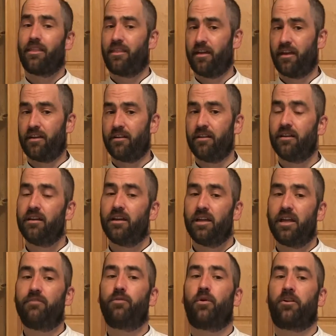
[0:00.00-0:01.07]
Then,
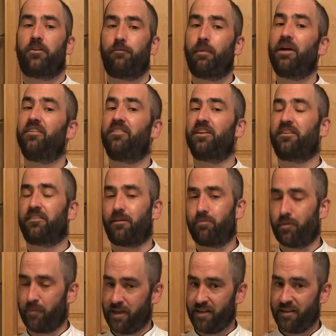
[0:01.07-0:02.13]
if you want to spice things up a
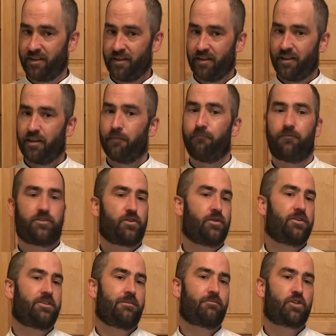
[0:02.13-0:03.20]
bit, stir in
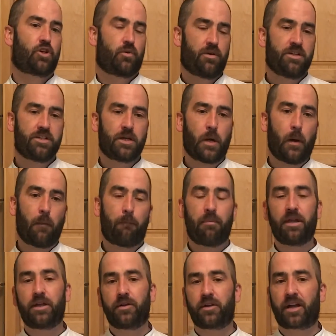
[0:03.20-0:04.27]
some chorizo,
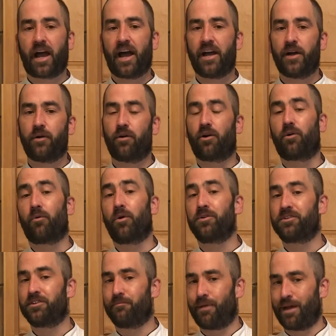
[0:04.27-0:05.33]
pico de gallo, or roasted